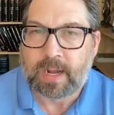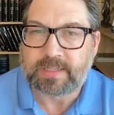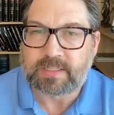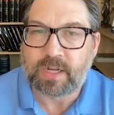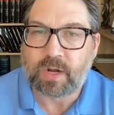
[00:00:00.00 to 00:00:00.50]
I
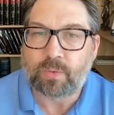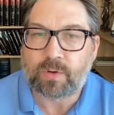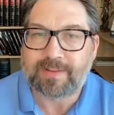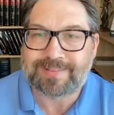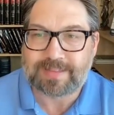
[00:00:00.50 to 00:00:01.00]
don't
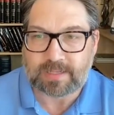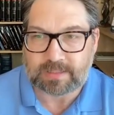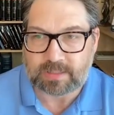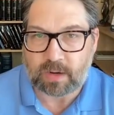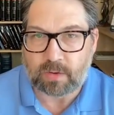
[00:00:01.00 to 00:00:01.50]
think
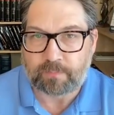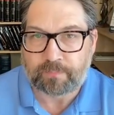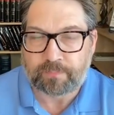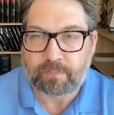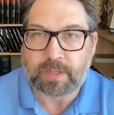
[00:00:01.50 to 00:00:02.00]
so,
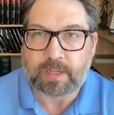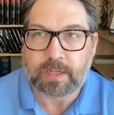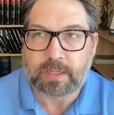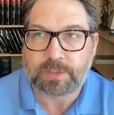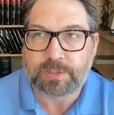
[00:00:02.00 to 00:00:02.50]

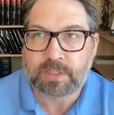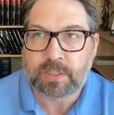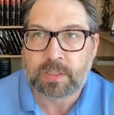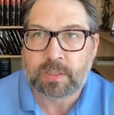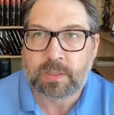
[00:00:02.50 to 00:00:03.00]
because
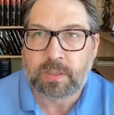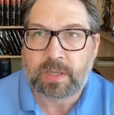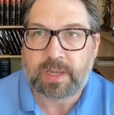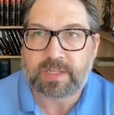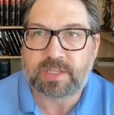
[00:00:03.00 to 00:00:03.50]

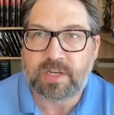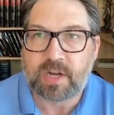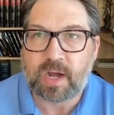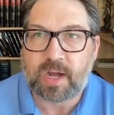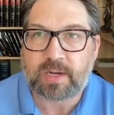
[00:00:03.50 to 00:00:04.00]
it's
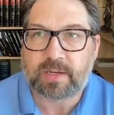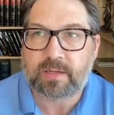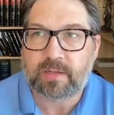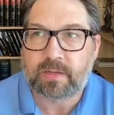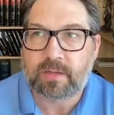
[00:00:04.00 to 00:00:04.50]
not
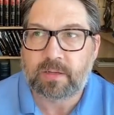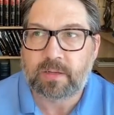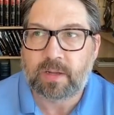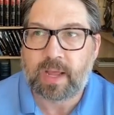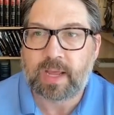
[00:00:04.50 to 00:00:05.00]

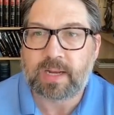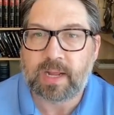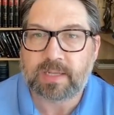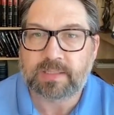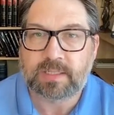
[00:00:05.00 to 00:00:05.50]
a
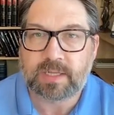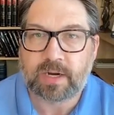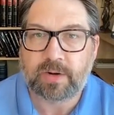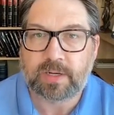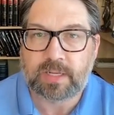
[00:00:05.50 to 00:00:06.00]

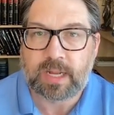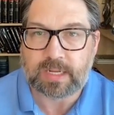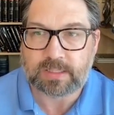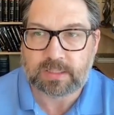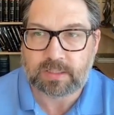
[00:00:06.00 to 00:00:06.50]
necessary
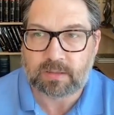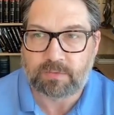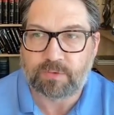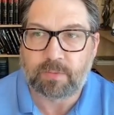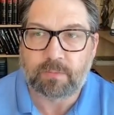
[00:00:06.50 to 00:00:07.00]
test
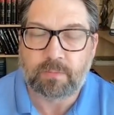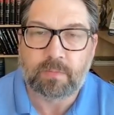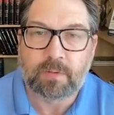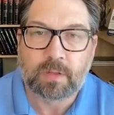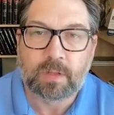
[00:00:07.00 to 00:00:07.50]

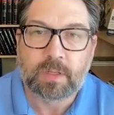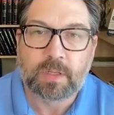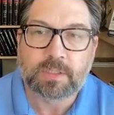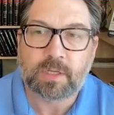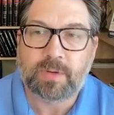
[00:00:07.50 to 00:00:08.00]

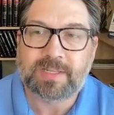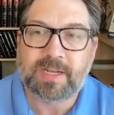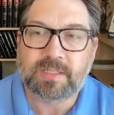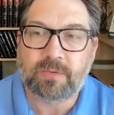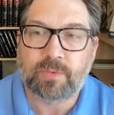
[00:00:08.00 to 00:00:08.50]
so it
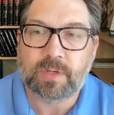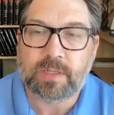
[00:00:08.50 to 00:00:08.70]
doesn't